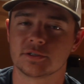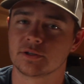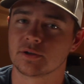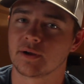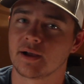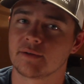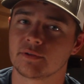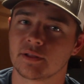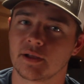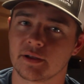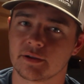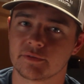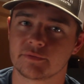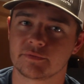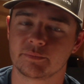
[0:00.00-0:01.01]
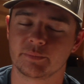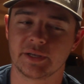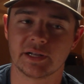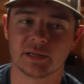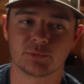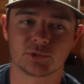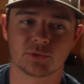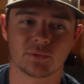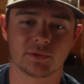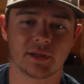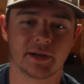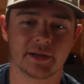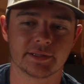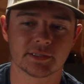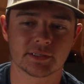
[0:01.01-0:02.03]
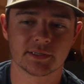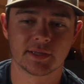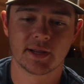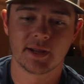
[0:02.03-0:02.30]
You don't have a lot of beat up shorelines.